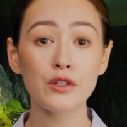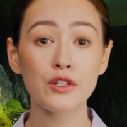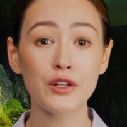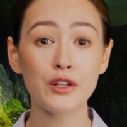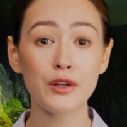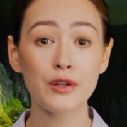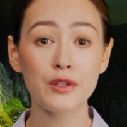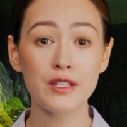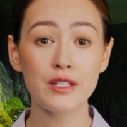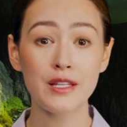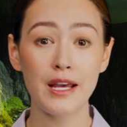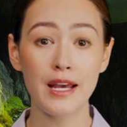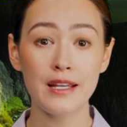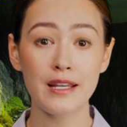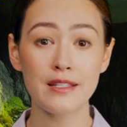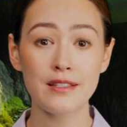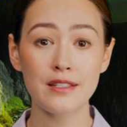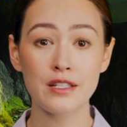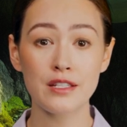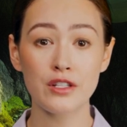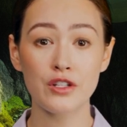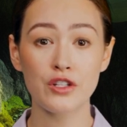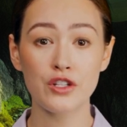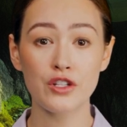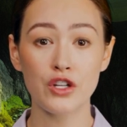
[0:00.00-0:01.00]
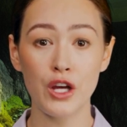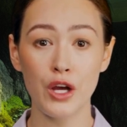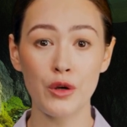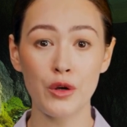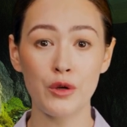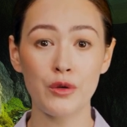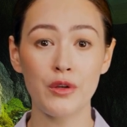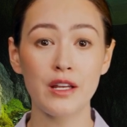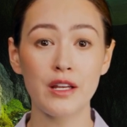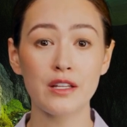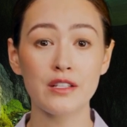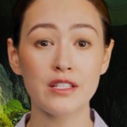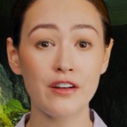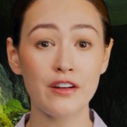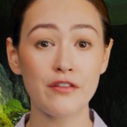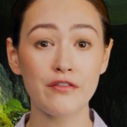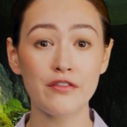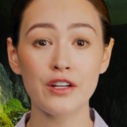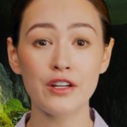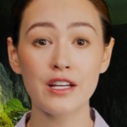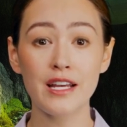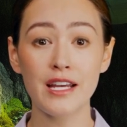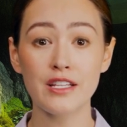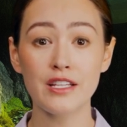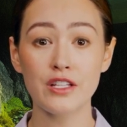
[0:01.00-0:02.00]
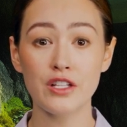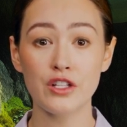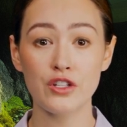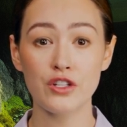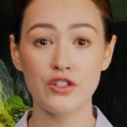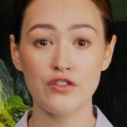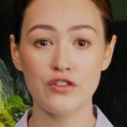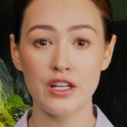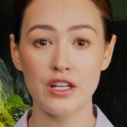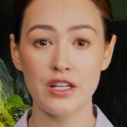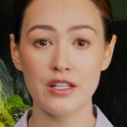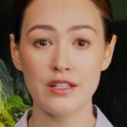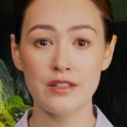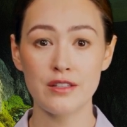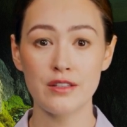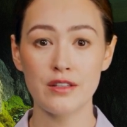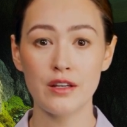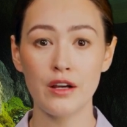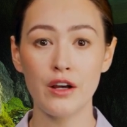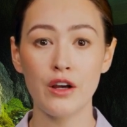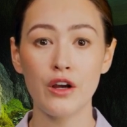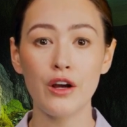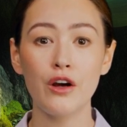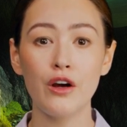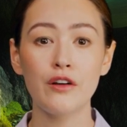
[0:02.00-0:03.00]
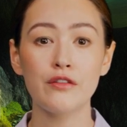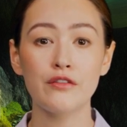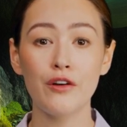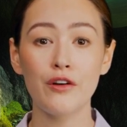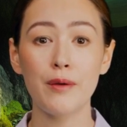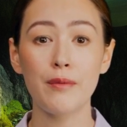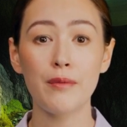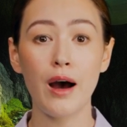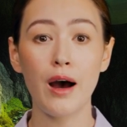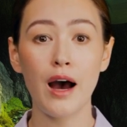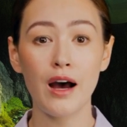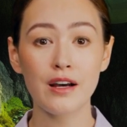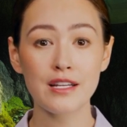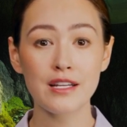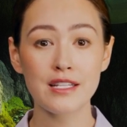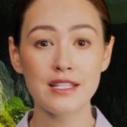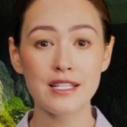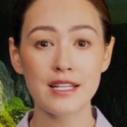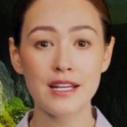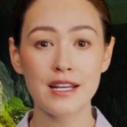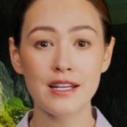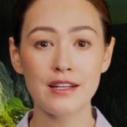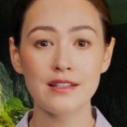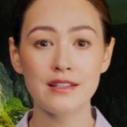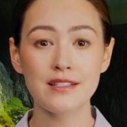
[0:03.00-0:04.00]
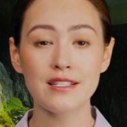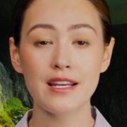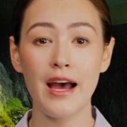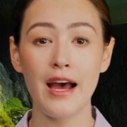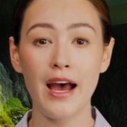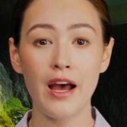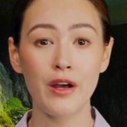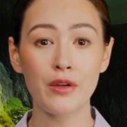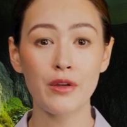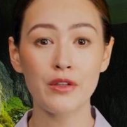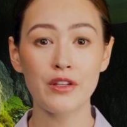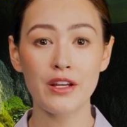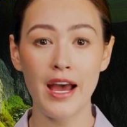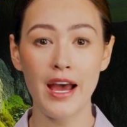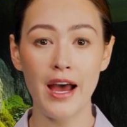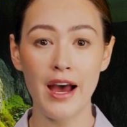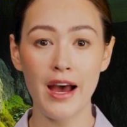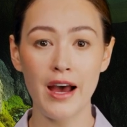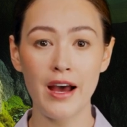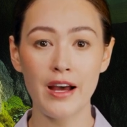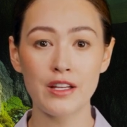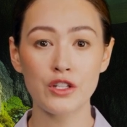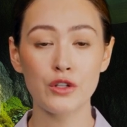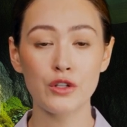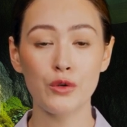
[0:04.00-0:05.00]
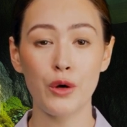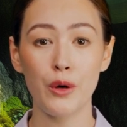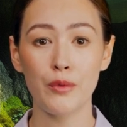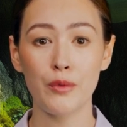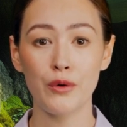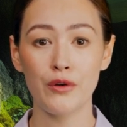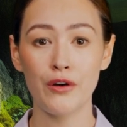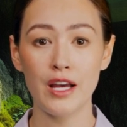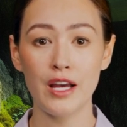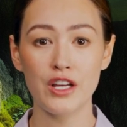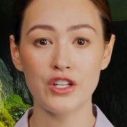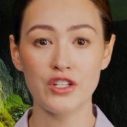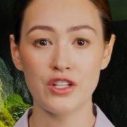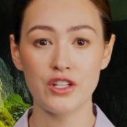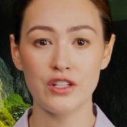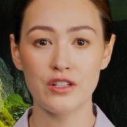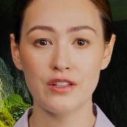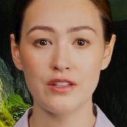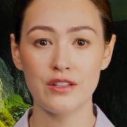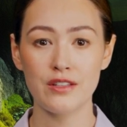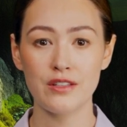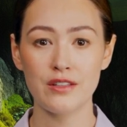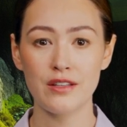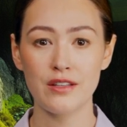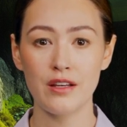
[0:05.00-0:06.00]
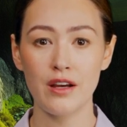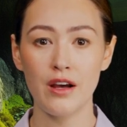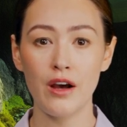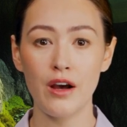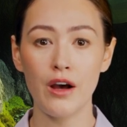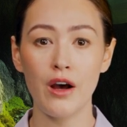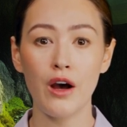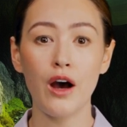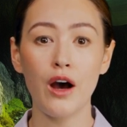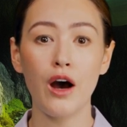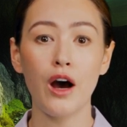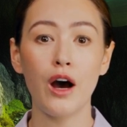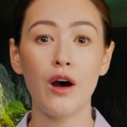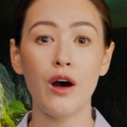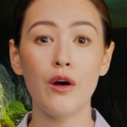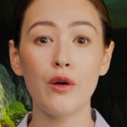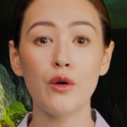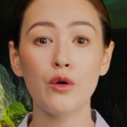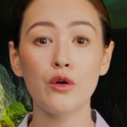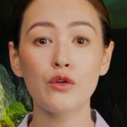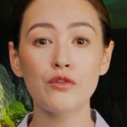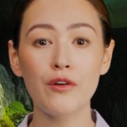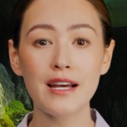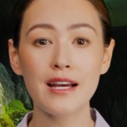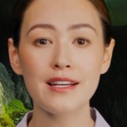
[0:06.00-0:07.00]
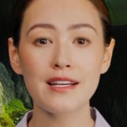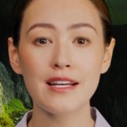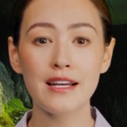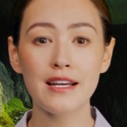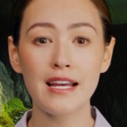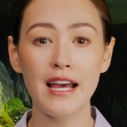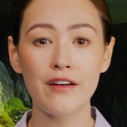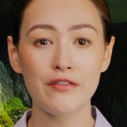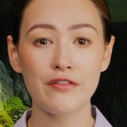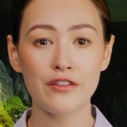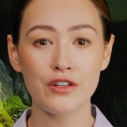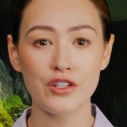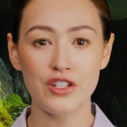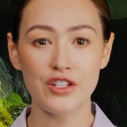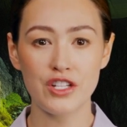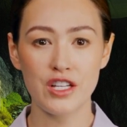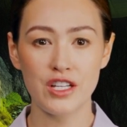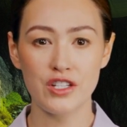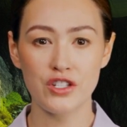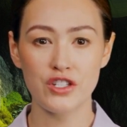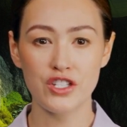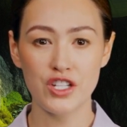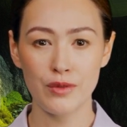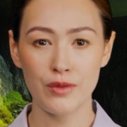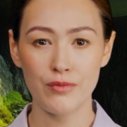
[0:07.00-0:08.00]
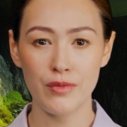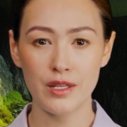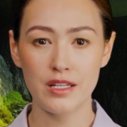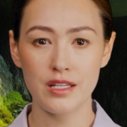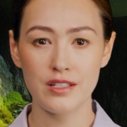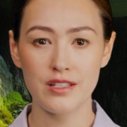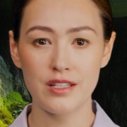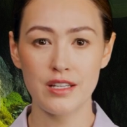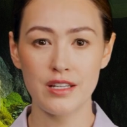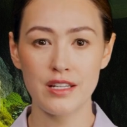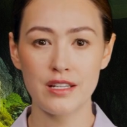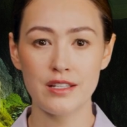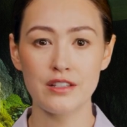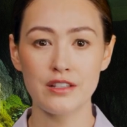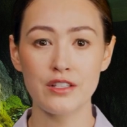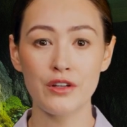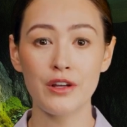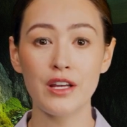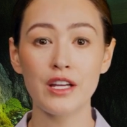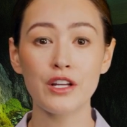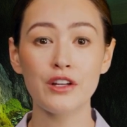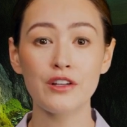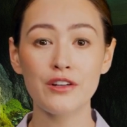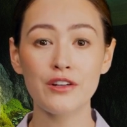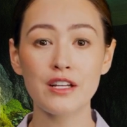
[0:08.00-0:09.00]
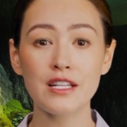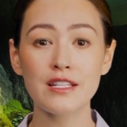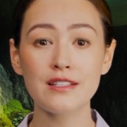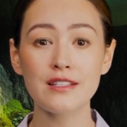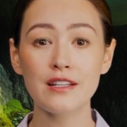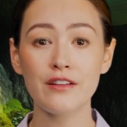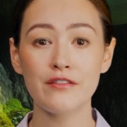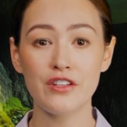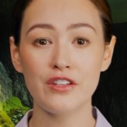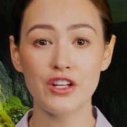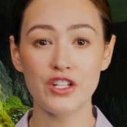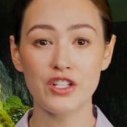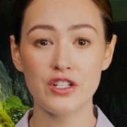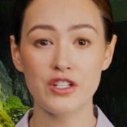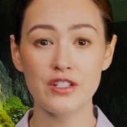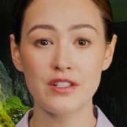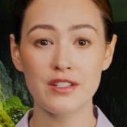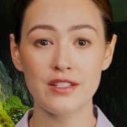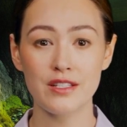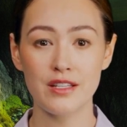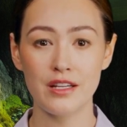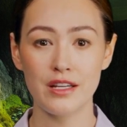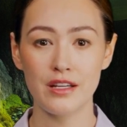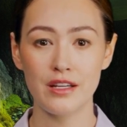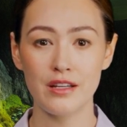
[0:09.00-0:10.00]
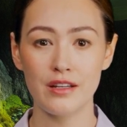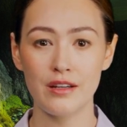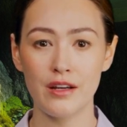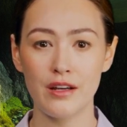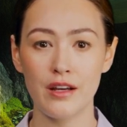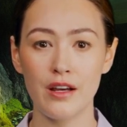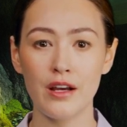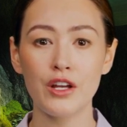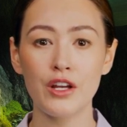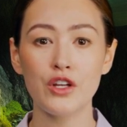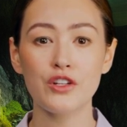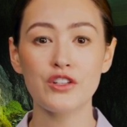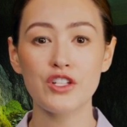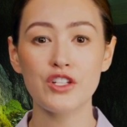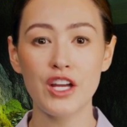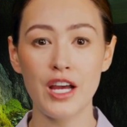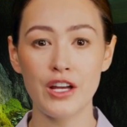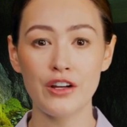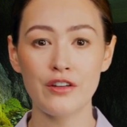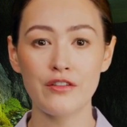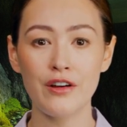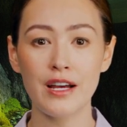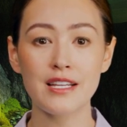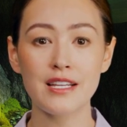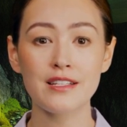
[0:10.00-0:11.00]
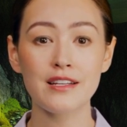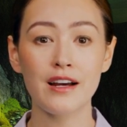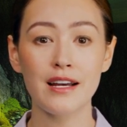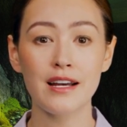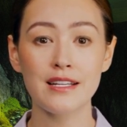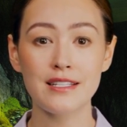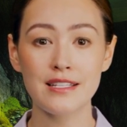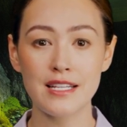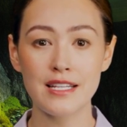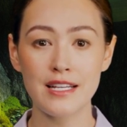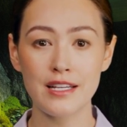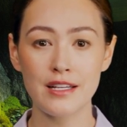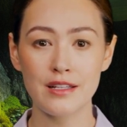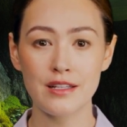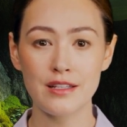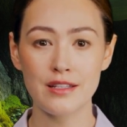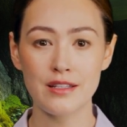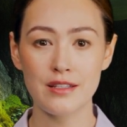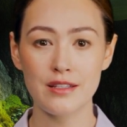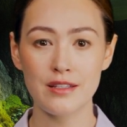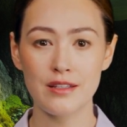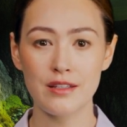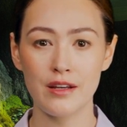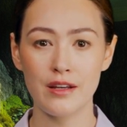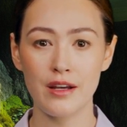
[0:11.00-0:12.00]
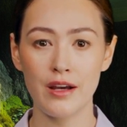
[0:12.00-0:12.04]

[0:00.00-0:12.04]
use cases show that different industries, from marketing to healthcare to operations, are already leveraging GPT to increase efficiency, generate ideas,